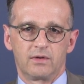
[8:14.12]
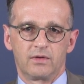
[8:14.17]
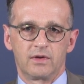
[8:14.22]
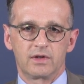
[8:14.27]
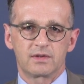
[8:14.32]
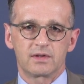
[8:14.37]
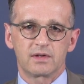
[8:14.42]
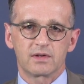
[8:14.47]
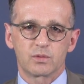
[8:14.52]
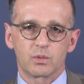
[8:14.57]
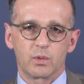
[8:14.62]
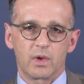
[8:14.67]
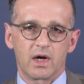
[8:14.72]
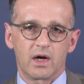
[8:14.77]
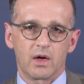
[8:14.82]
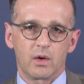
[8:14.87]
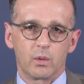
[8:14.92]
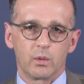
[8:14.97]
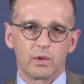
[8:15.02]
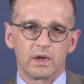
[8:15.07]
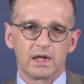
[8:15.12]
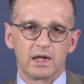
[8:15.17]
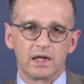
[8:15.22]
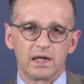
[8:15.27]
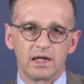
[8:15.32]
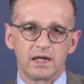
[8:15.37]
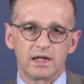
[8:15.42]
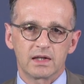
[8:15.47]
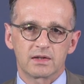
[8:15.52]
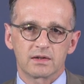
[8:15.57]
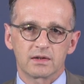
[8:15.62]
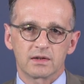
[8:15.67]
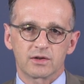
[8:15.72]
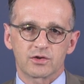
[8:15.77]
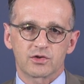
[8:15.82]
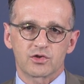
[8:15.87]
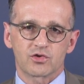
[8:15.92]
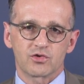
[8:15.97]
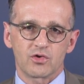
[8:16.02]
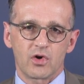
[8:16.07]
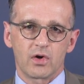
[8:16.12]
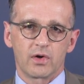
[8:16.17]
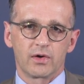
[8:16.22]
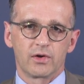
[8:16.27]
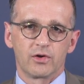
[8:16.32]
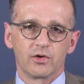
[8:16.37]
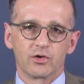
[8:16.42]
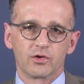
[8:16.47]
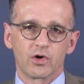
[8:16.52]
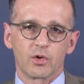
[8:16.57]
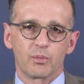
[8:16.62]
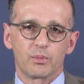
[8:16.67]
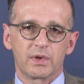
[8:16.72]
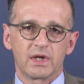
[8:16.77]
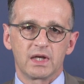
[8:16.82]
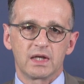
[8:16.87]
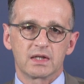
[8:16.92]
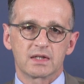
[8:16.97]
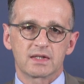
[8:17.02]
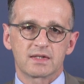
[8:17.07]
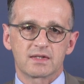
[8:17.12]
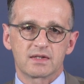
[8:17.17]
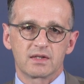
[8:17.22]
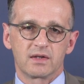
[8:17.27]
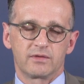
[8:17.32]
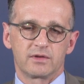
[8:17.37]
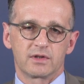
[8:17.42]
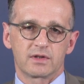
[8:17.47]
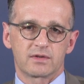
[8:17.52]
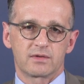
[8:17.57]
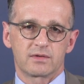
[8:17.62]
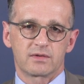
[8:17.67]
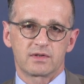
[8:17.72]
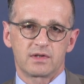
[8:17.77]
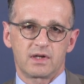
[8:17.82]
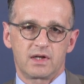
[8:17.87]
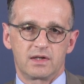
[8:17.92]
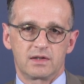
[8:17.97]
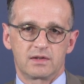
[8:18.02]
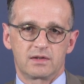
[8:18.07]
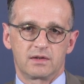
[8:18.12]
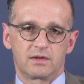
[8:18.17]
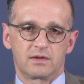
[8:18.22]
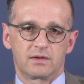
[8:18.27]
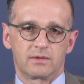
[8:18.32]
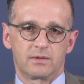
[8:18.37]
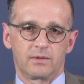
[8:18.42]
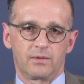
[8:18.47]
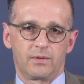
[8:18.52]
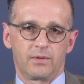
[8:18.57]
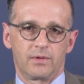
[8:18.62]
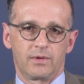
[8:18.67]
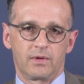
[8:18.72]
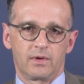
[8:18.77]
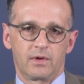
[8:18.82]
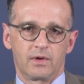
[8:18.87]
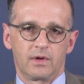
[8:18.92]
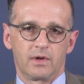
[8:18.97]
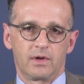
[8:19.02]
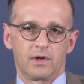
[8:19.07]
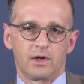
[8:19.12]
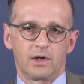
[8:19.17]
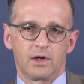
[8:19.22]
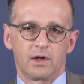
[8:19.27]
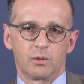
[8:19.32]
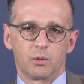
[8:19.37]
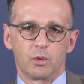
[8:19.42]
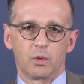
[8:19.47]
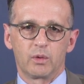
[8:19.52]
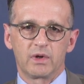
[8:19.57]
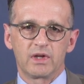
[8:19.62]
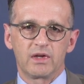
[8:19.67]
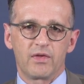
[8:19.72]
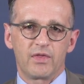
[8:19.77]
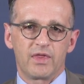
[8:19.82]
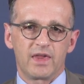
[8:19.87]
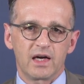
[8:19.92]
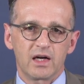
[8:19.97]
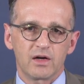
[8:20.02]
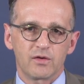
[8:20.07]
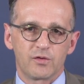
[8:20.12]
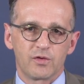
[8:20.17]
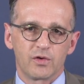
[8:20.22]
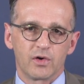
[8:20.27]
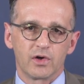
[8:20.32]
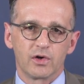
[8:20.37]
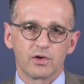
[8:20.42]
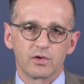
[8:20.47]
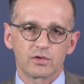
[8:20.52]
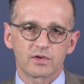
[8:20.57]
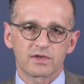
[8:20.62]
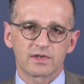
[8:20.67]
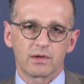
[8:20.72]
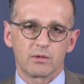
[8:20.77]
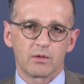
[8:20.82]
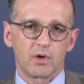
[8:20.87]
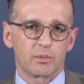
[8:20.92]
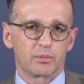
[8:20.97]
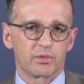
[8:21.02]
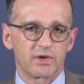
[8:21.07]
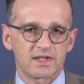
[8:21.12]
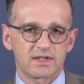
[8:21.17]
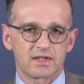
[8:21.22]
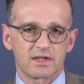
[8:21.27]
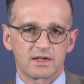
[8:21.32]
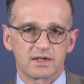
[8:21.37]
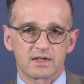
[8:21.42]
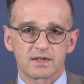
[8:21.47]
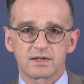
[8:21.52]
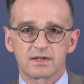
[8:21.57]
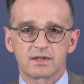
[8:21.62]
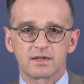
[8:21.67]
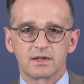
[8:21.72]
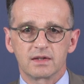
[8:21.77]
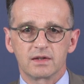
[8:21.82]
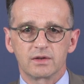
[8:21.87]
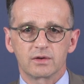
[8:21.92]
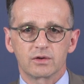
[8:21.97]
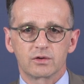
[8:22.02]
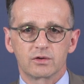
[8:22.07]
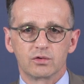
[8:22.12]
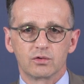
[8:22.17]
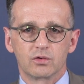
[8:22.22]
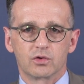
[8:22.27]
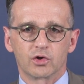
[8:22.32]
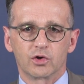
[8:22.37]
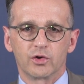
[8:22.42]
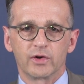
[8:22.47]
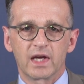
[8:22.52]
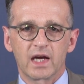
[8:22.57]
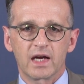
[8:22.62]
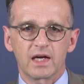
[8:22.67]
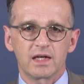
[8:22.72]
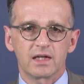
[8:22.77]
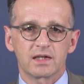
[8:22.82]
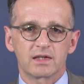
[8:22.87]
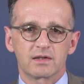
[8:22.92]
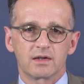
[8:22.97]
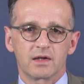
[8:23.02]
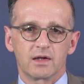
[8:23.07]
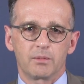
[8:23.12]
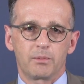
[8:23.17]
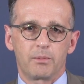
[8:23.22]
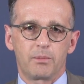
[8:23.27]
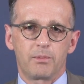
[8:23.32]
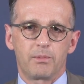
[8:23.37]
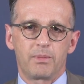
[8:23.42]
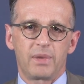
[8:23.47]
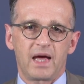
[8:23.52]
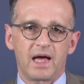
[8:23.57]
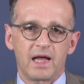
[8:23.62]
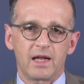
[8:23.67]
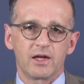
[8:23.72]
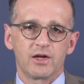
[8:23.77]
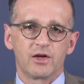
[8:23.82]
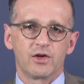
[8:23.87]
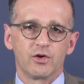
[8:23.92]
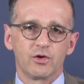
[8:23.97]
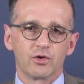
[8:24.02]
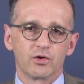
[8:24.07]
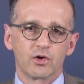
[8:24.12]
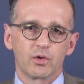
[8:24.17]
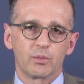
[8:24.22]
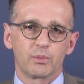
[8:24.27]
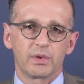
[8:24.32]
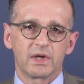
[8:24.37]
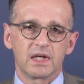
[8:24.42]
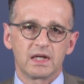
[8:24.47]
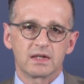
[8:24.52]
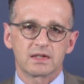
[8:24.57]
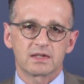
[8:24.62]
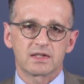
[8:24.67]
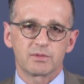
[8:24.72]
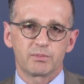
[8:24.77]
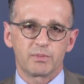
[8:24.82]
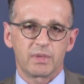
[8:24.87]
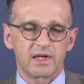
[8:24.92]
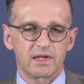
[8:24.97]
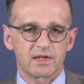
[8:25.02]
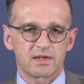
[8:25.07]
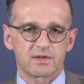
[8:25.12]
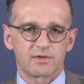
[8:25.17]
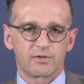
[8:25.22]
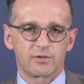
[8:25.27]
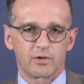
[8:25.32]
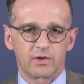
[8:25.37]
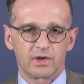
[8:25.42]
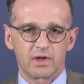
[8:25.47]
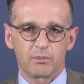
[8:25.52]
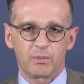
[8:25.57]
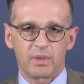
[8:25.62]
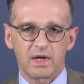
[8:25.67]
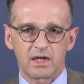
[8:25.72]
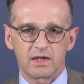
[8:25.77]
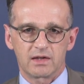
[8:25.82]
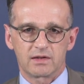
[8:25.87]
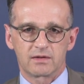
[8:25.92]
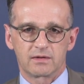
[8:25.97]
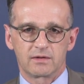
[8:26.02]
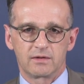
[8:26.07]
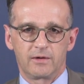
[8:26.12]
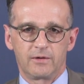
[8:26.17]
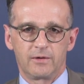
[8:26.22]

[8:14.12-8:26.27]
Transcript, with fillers: This is where we need a strong European civil society. We will therefore use our presidency to create a pan-European space for debate,